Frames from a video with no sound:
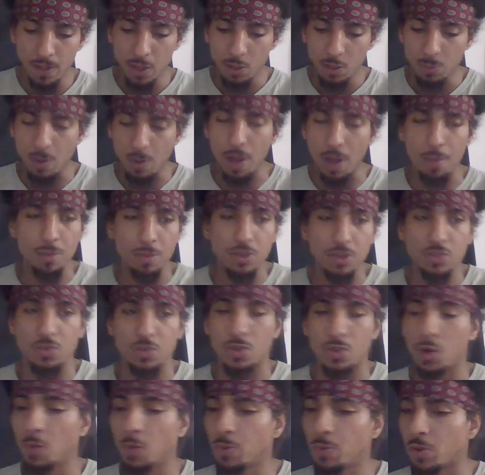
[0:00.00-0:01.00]
problem is with
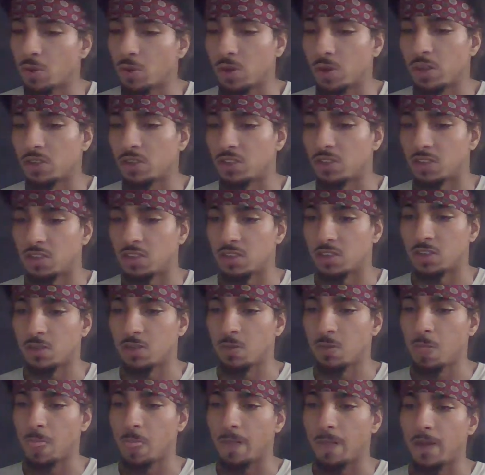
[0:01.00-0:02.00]
opioids is
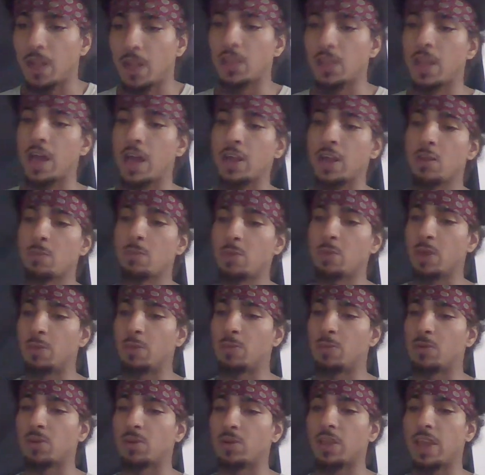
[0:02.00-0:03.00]
a lot of
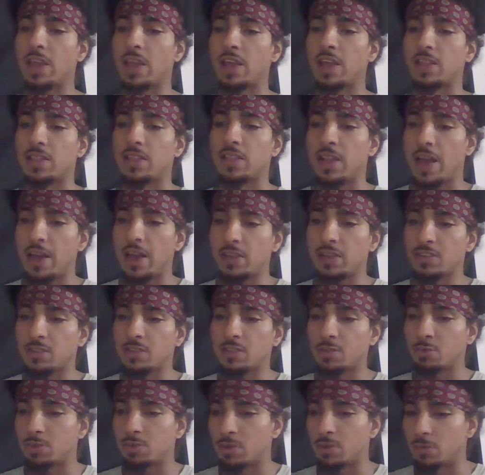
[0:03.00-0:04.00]
people can't last
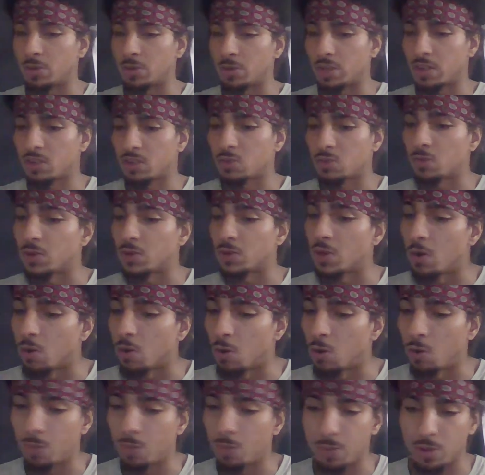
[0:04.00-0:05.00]
3 weeks with no
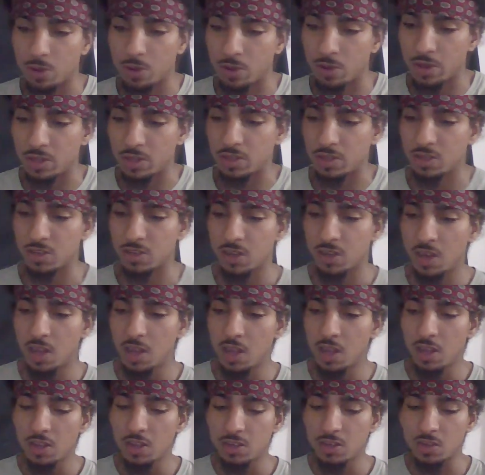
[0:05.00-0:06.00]
opioids.
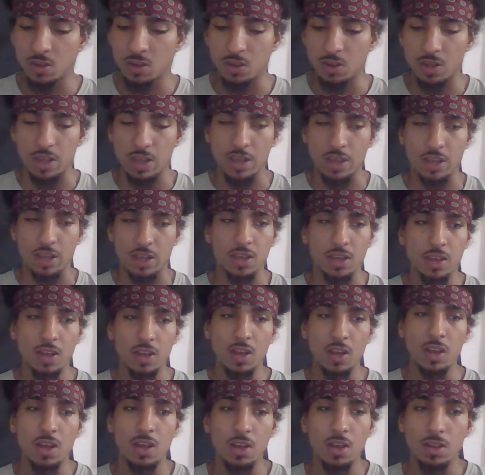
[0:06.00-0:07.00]
So like
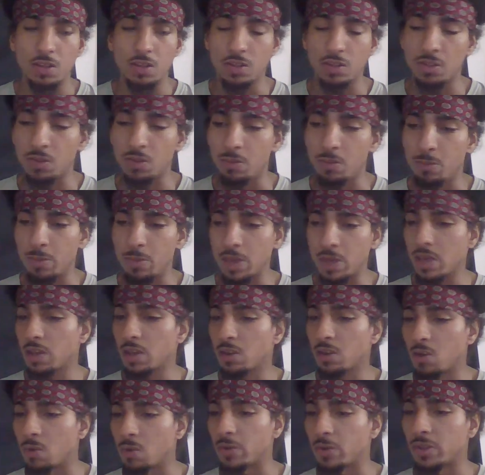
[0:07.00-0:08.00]
me
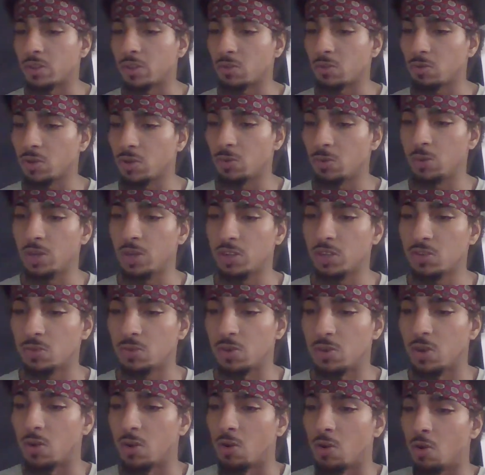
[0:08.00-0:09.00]
going 3 weeks
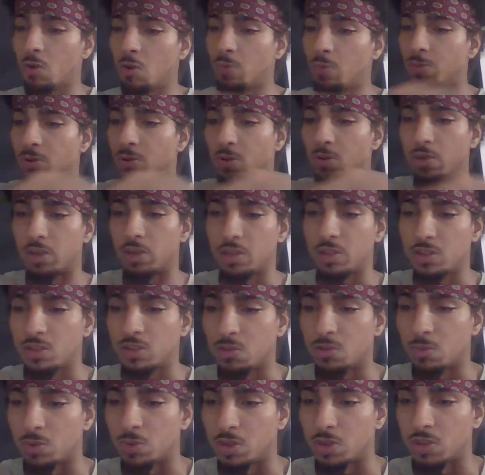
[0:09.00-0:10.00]
with no
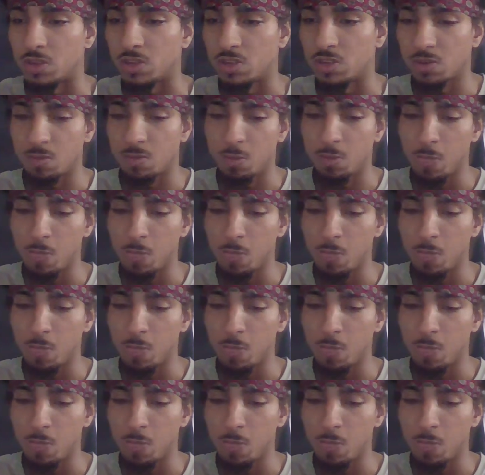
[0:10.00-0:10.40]
opioids was